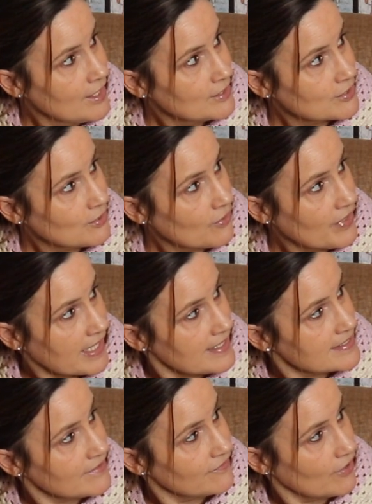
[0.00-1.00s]
So that
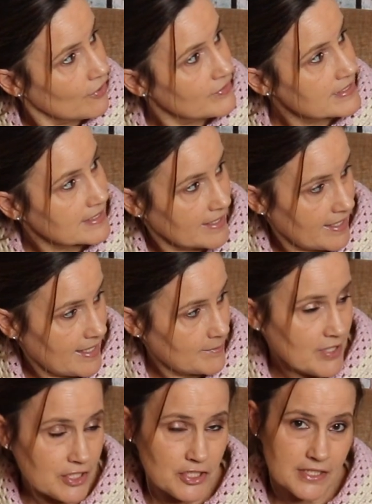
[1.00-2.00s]
is the Florence cape.
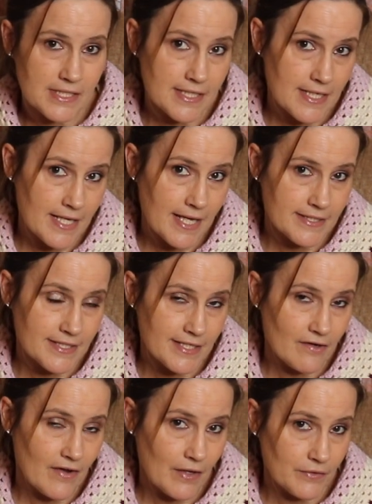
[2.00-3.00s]
So that's just a little
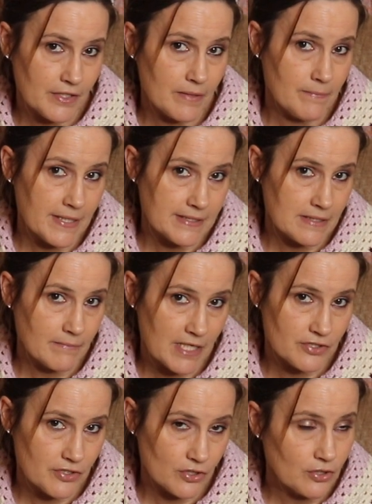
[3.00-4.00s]
idea of how you can mix and
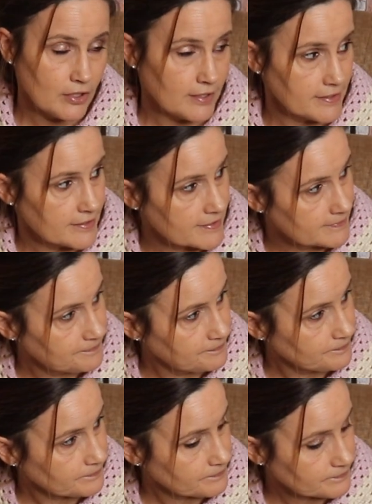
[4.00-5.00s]
match the colours.
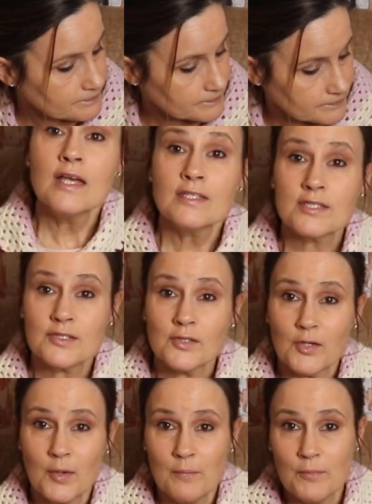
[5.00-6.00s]

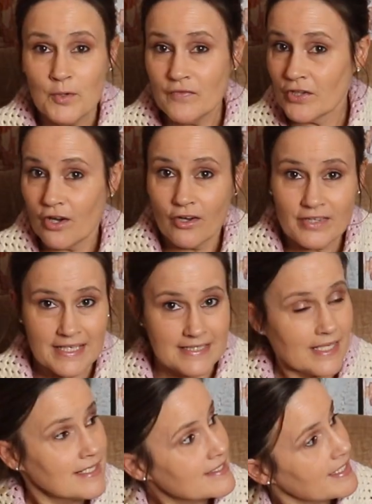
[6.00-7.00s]
So moving on,
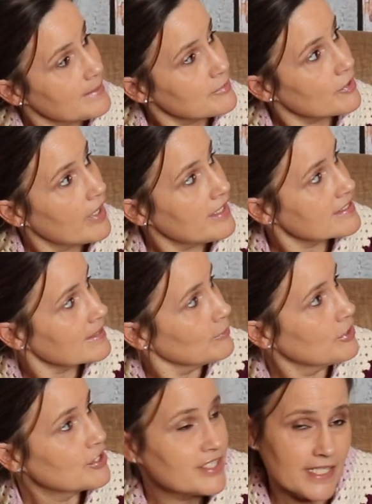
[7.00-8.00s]
exact same dress. I'm
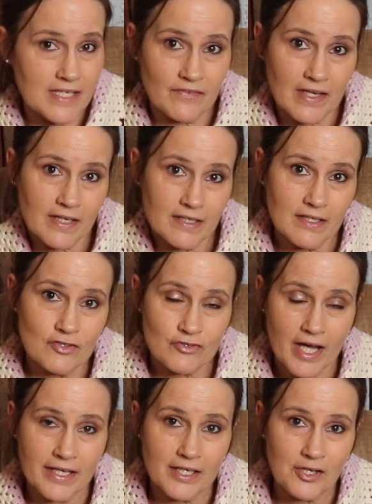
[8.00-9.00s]
going to see if I can
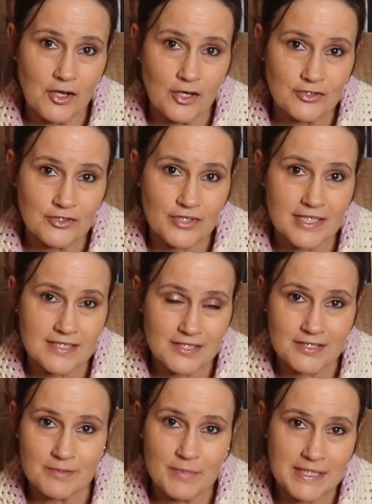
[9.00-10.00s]
try and contrast
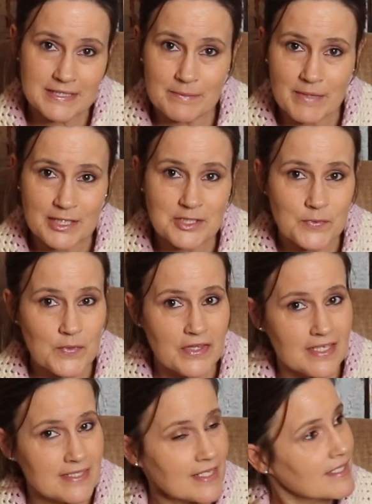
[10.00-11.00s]
and mix and match with
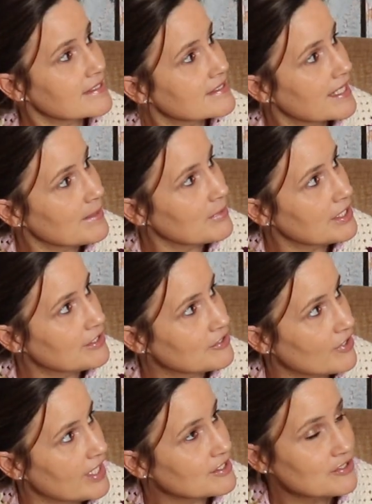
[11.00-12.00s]
the exact same linen
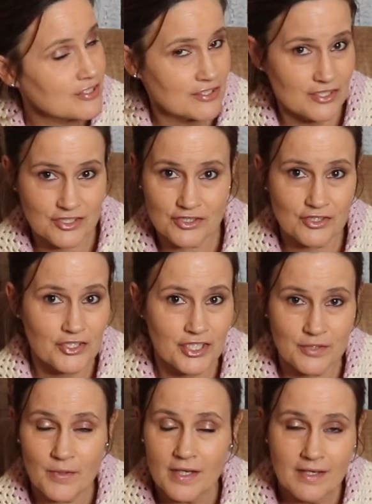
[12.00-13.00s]
dress, just to show
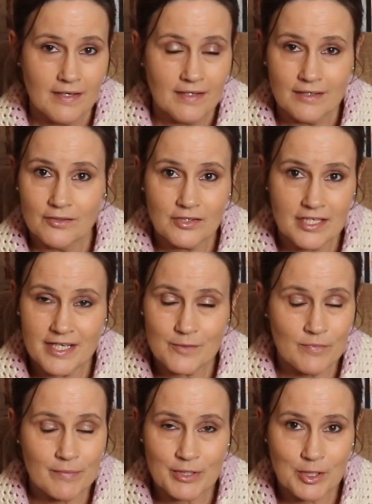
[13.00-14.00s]
you. You only
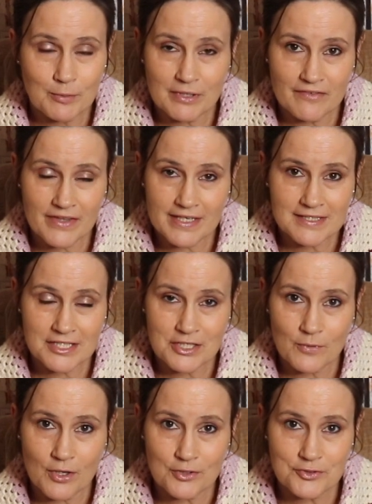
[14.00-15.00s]
need maybe a couple of things in
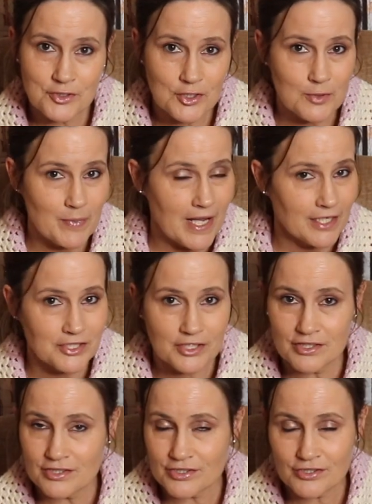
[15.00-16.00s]
your wardrobe and you
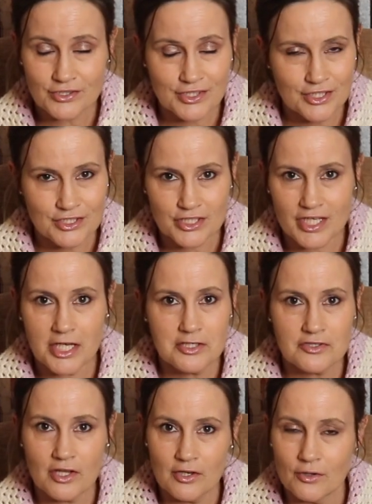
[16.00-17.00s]
can totally
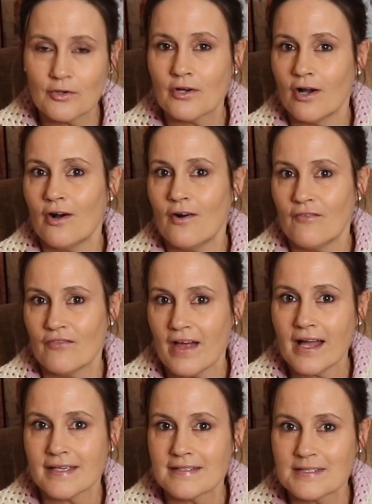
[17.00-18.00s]
change the look of that
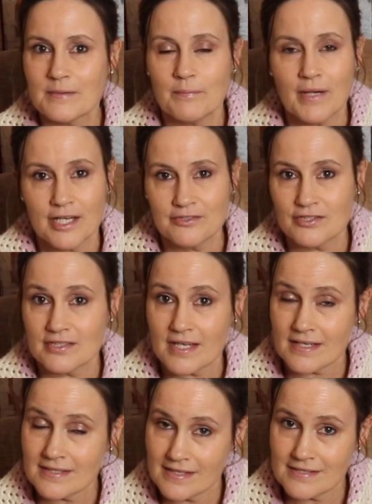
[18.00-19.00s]
item by just
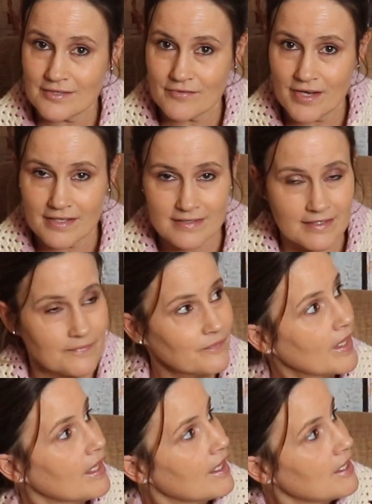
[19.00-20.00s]
accessorising.
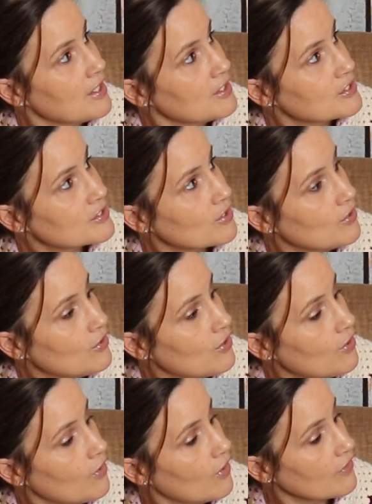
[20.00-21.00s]

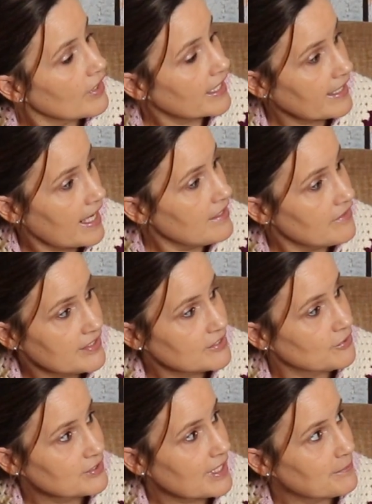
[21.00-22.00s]
So again, this
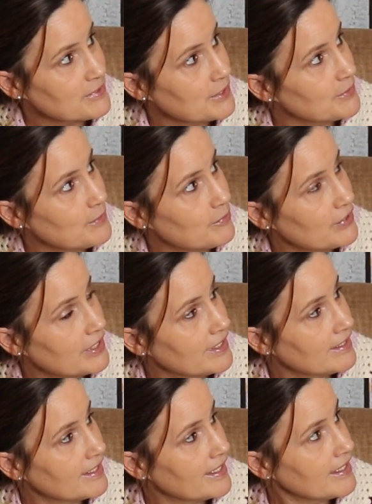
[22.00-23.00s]
goes absolutely
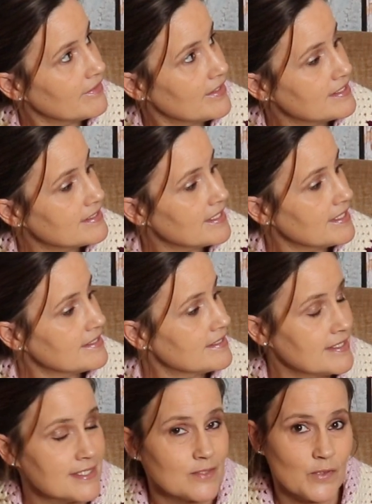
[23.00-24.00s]
brilliantly. This is
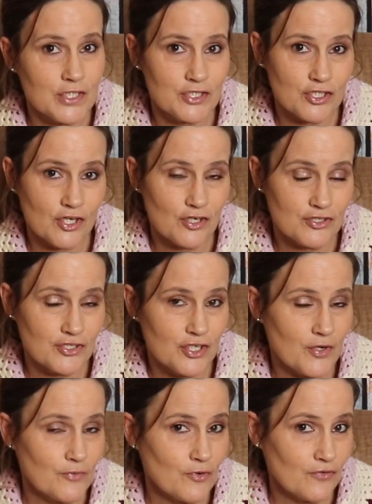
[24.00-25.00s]
the Sweet
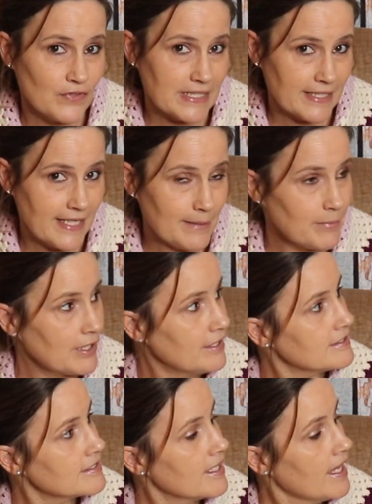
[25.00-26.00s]
Georgia ruffle
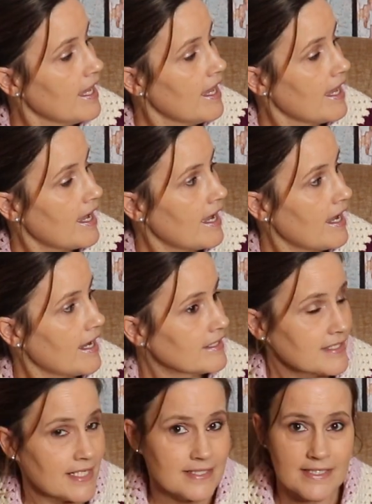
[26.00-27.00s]
capelet,
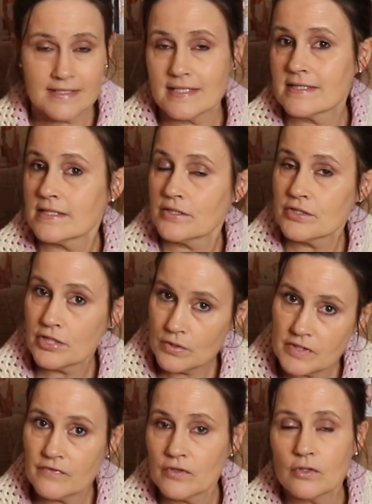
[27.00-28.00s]
and I did this in
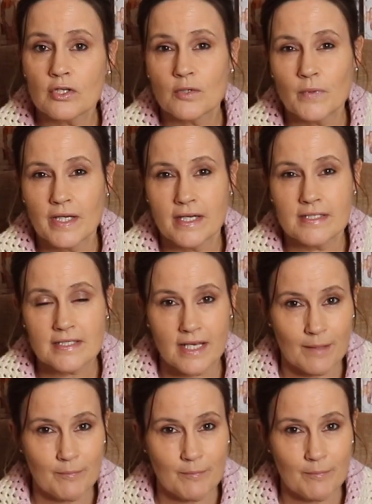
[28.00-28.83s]
2 different colourways, and